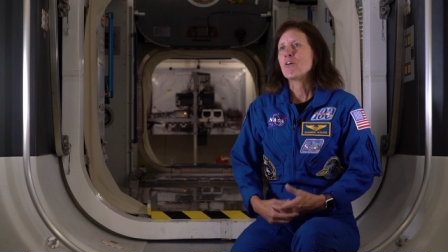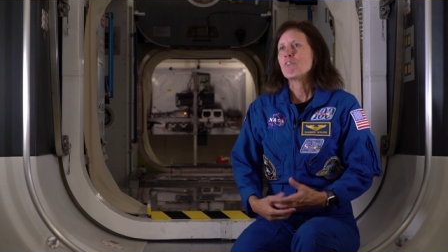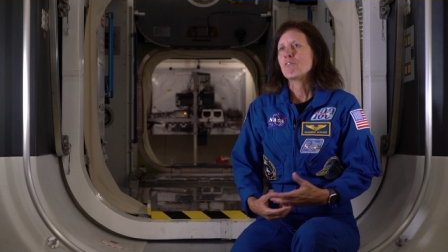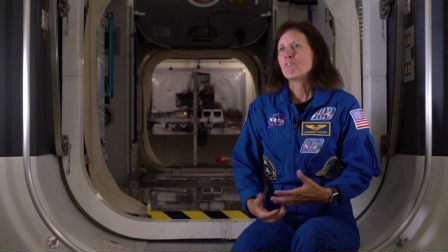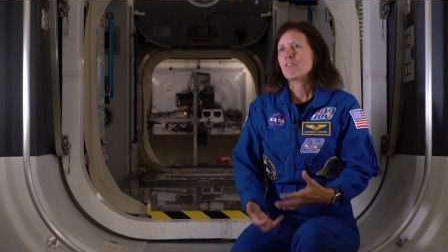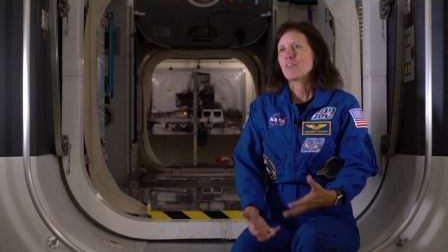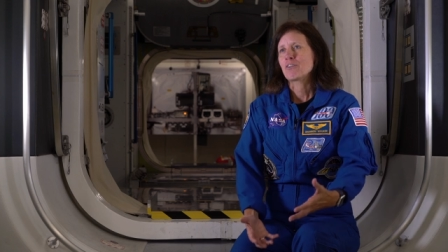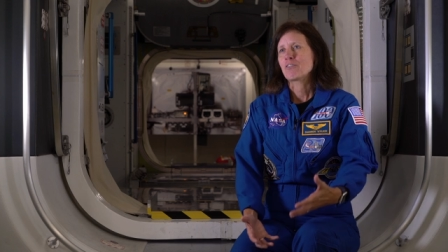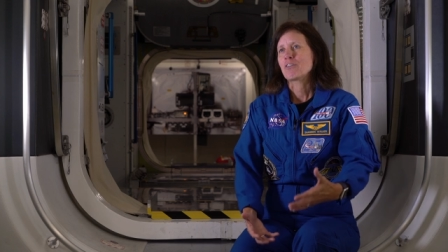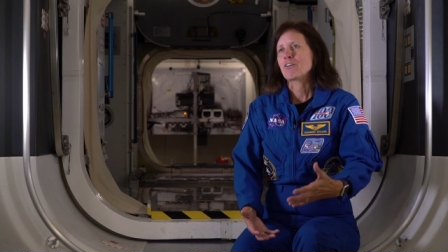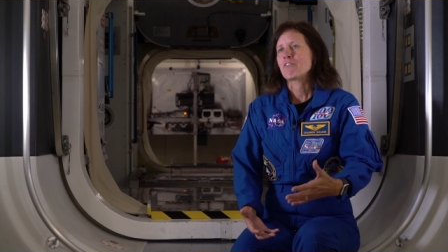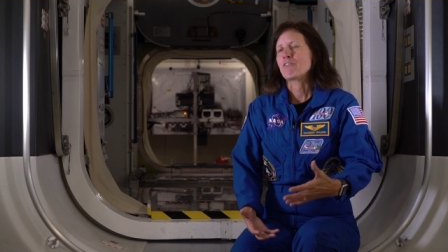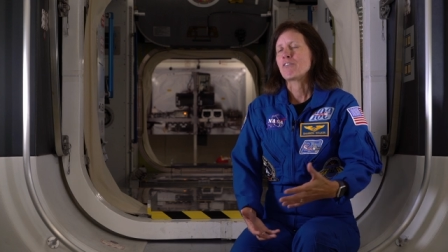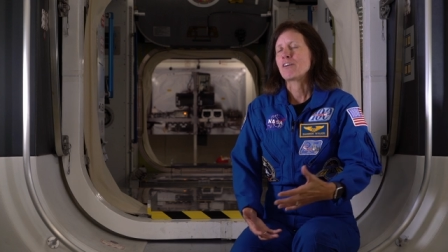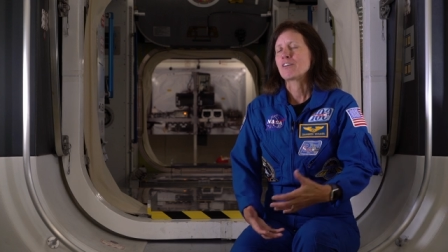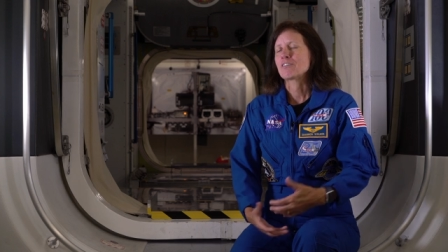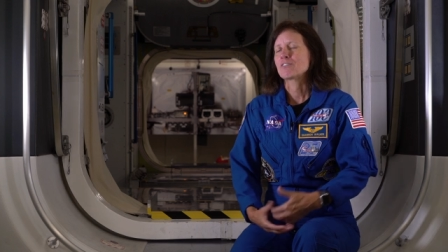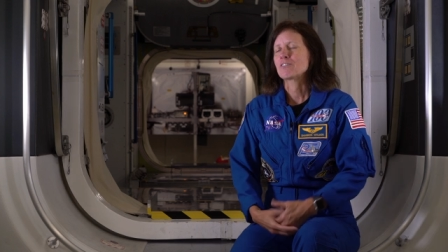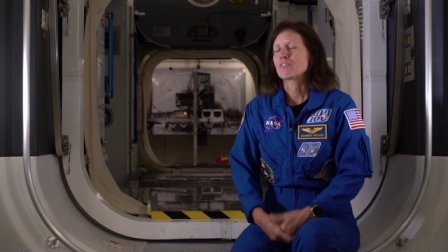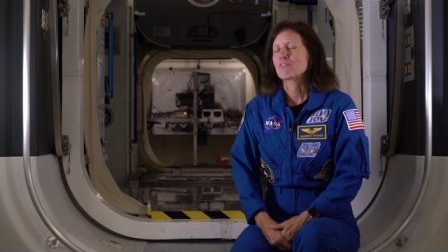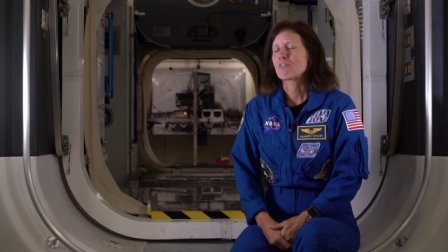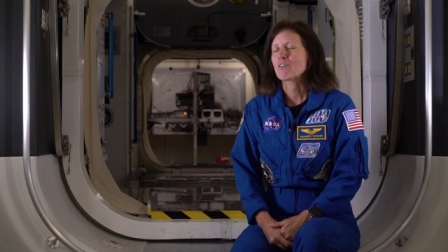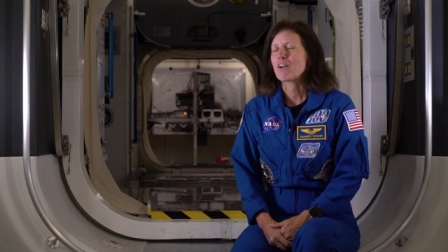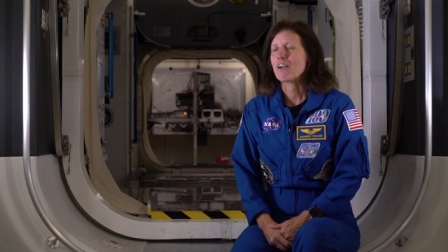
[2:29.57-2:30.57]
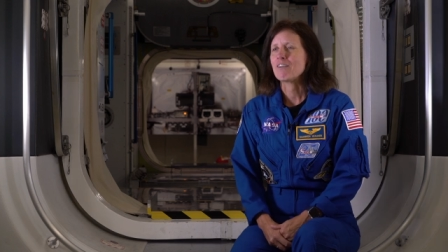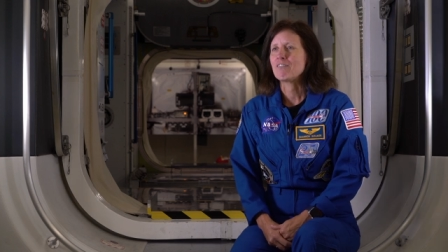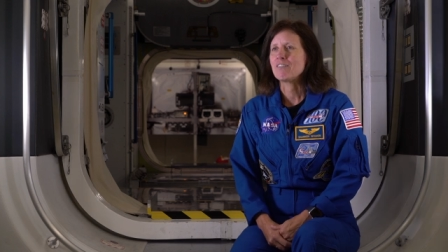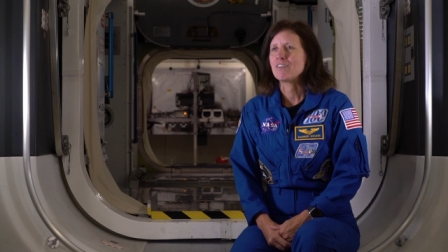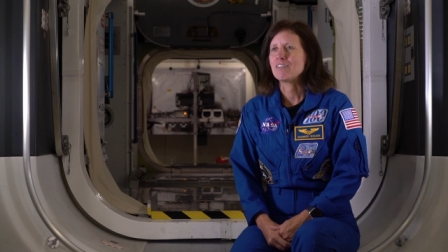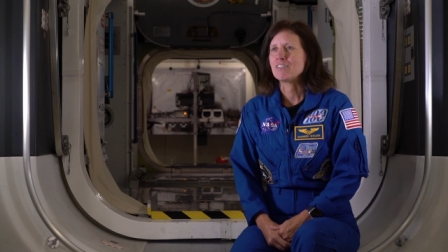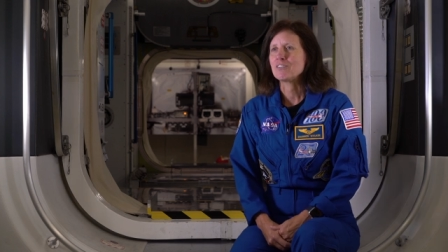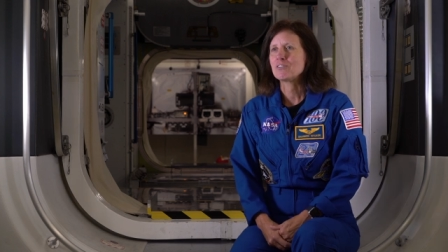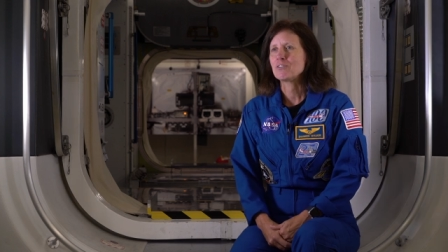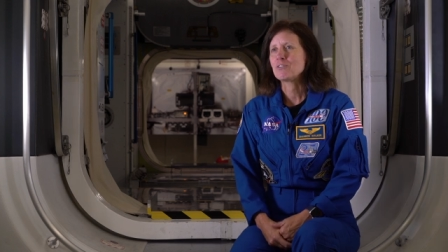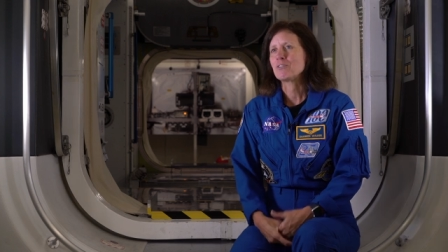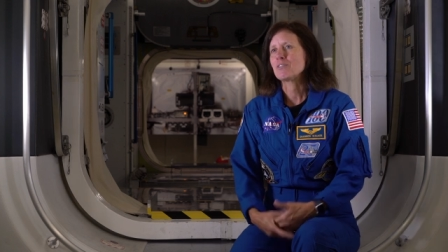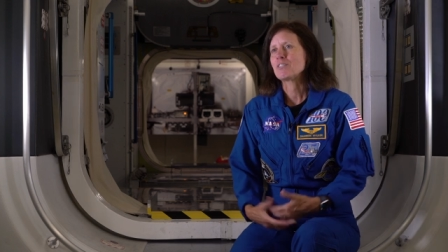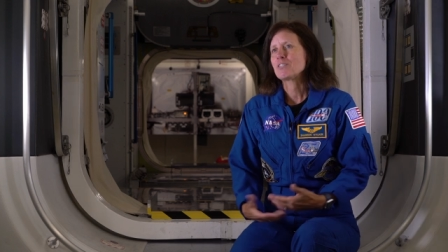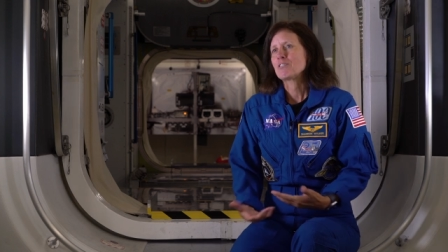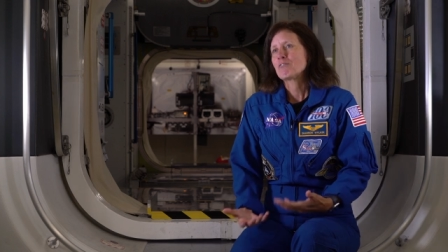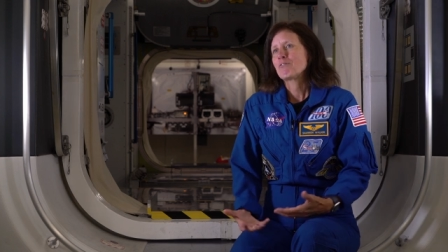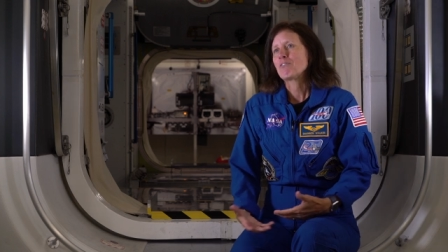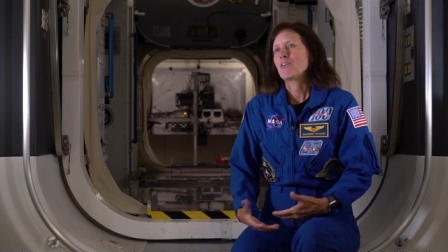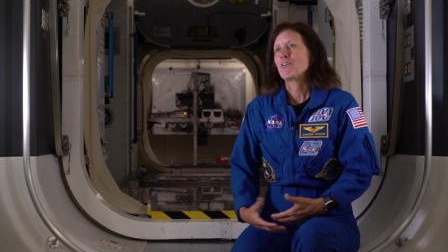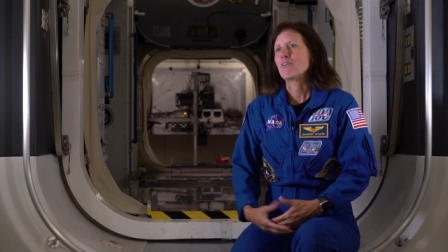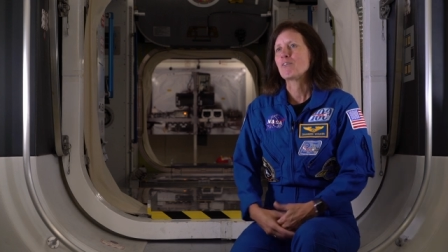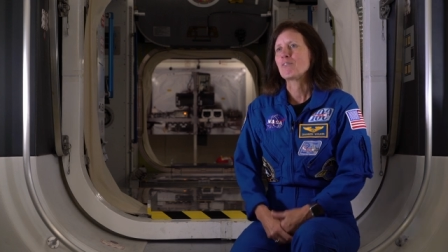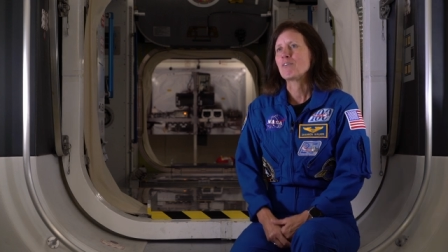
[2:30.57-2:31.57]
don't feel the effects of gravity, so you get to
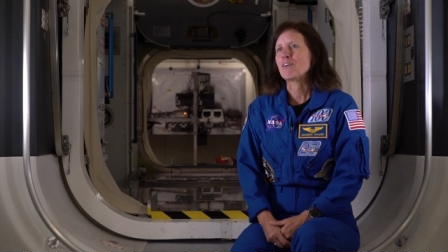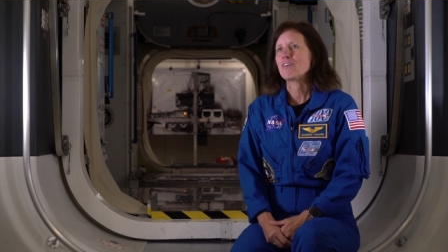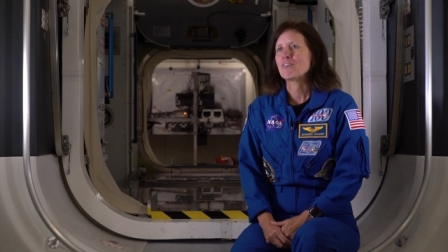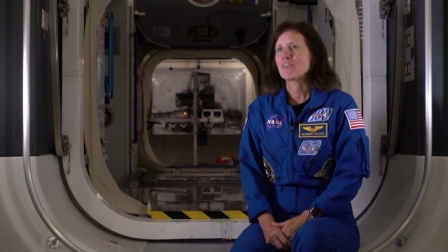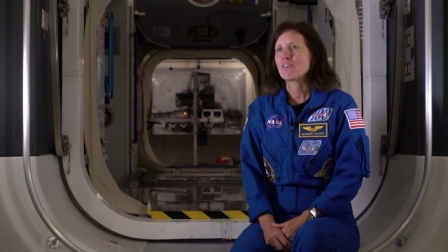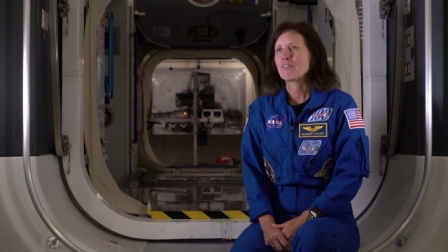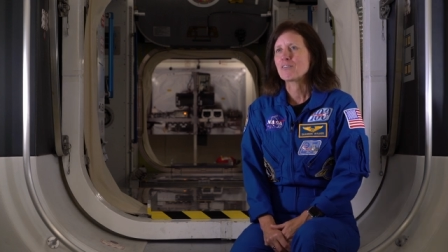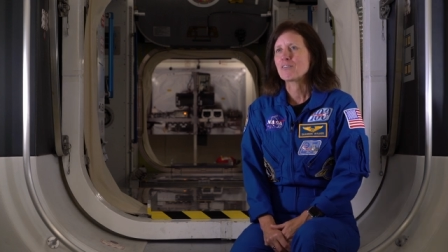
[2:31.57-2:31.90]
float around